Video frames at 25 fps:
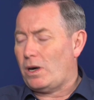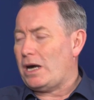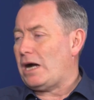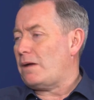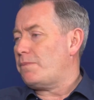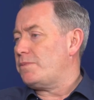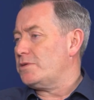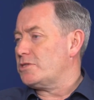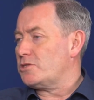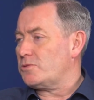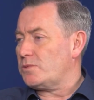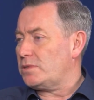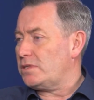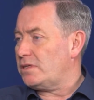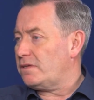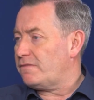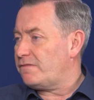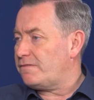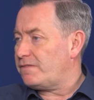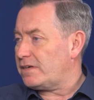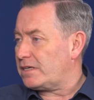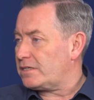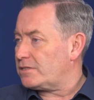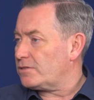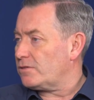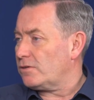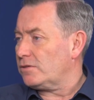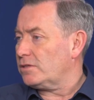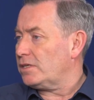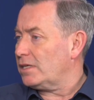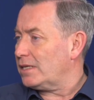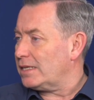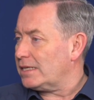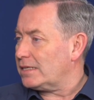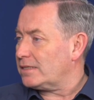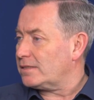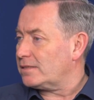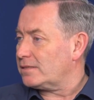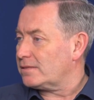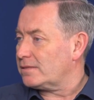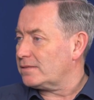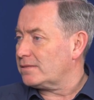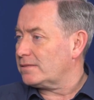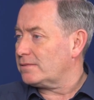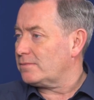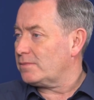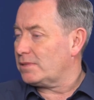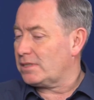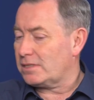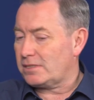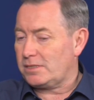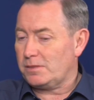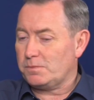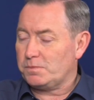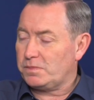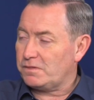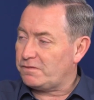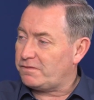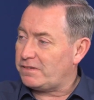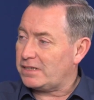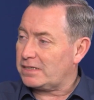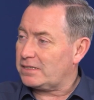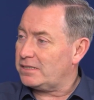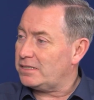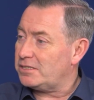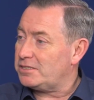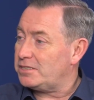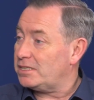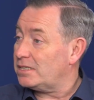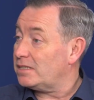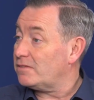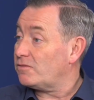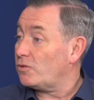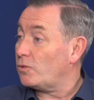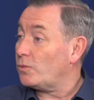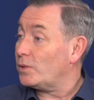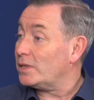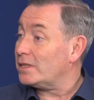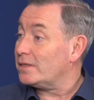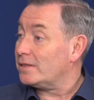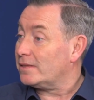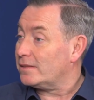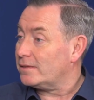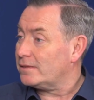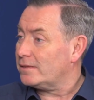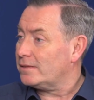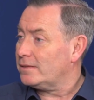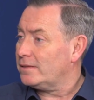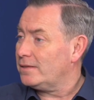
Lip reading: What happens when you fix all your leaks? Well, the simple fact is you never will.